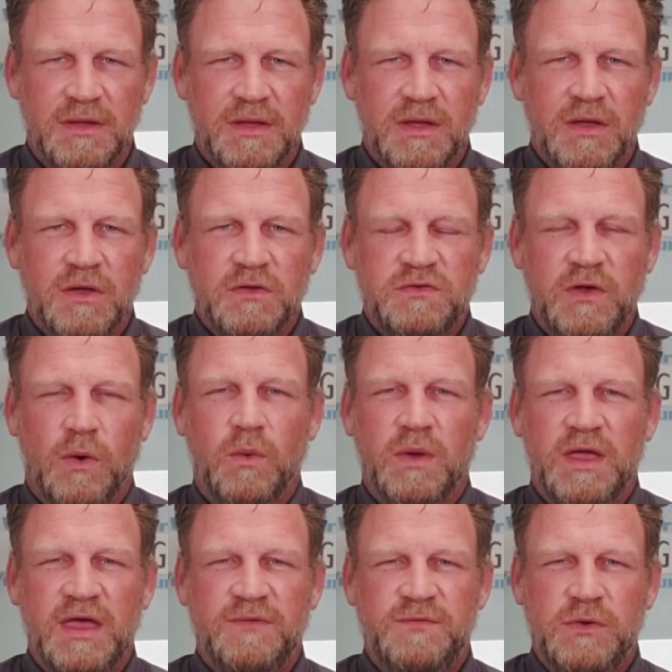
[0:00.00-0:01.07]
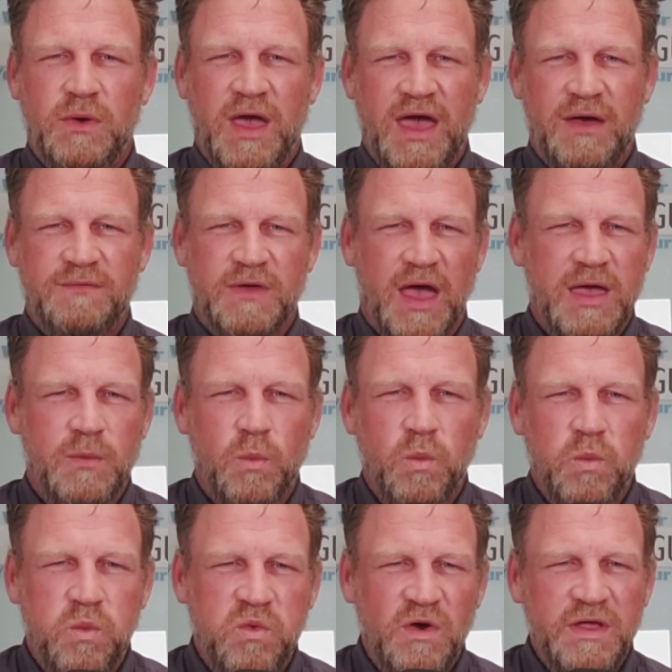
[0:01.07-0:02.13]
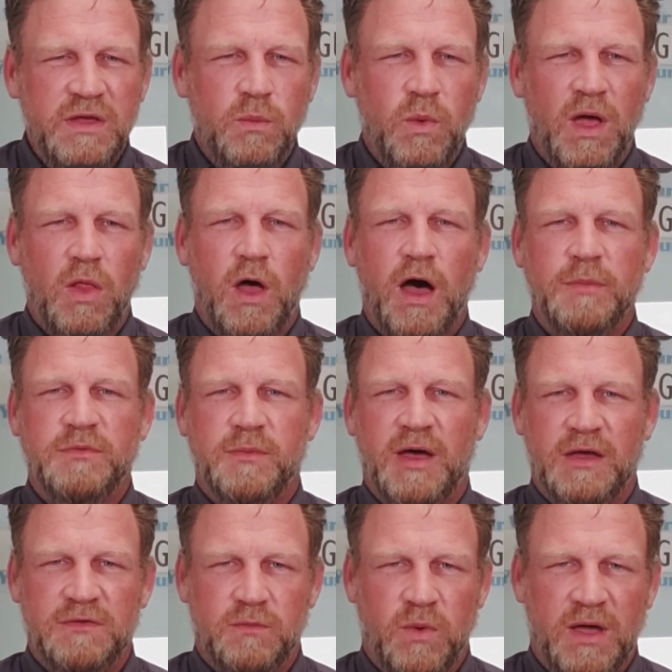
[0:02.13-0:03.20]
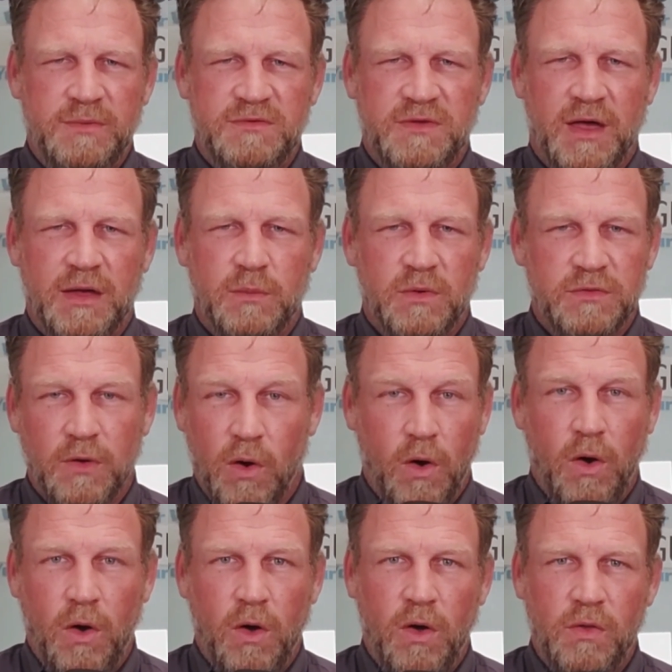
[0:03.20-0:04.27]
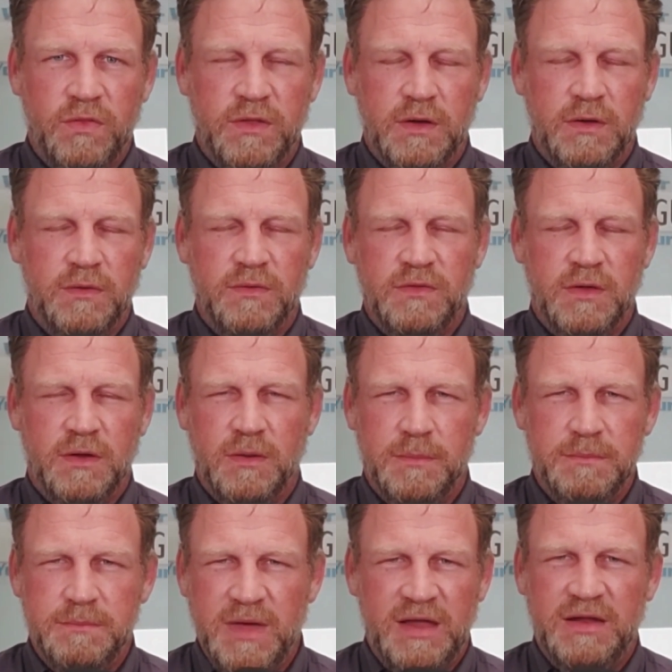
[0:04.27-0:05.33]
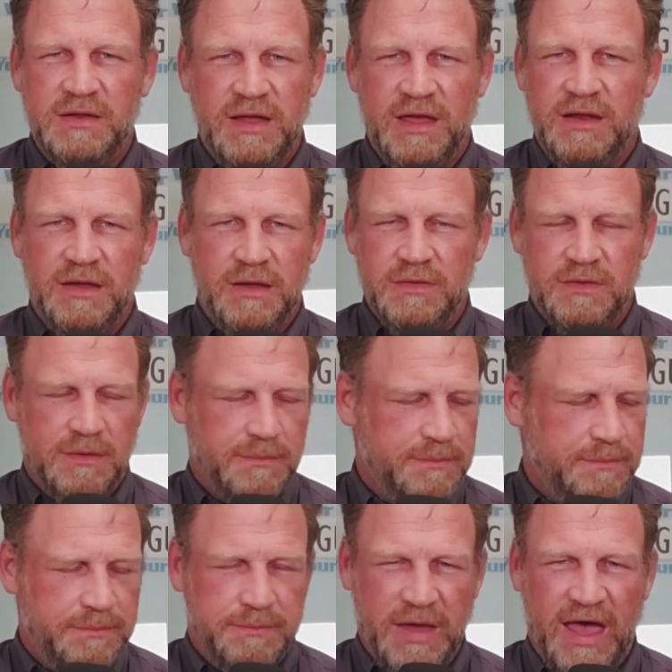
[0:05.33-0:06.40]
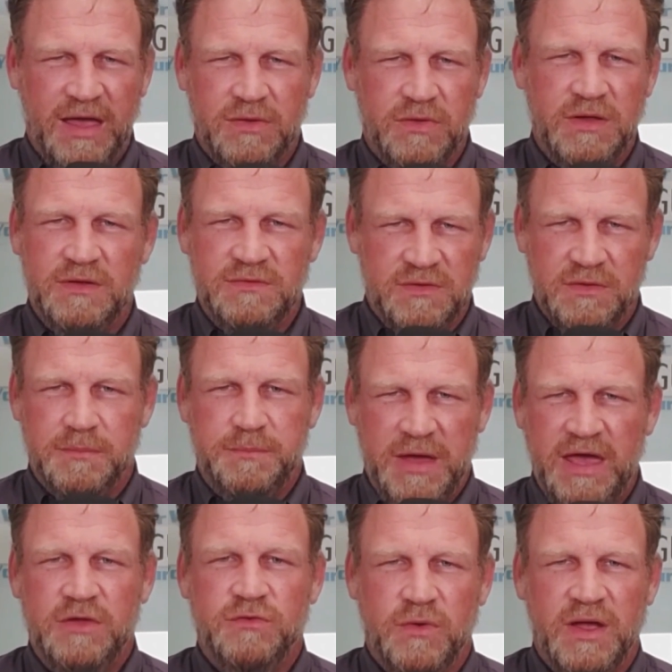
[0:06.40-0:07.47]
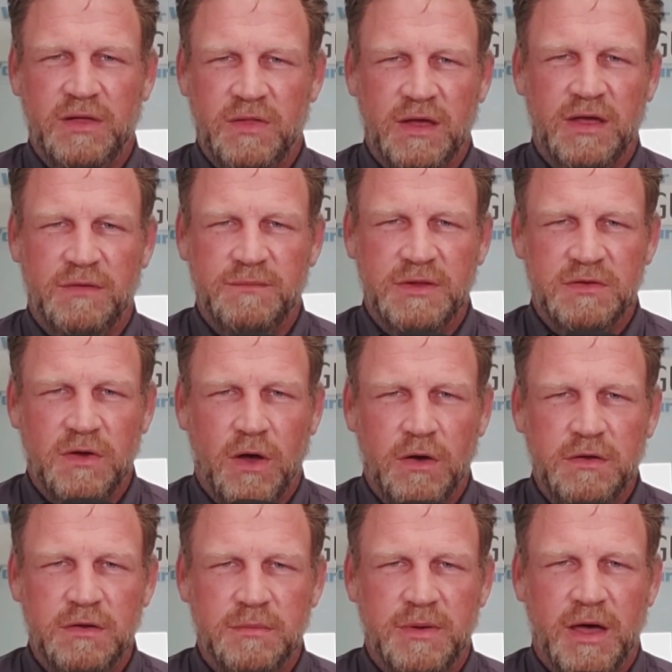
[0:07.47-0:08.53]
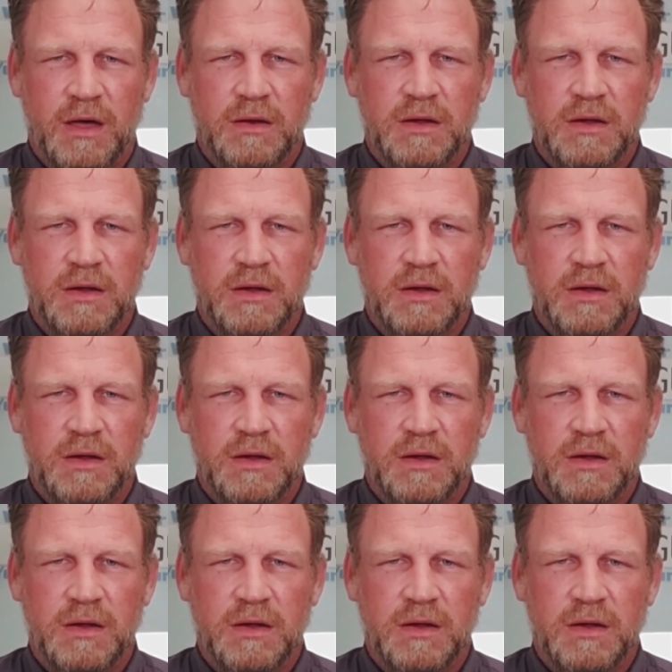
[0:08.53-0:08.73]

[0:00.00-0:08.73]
So if you have a really well-optimized website with all the metadata and the backlinks and the PageRank like I've been talking about,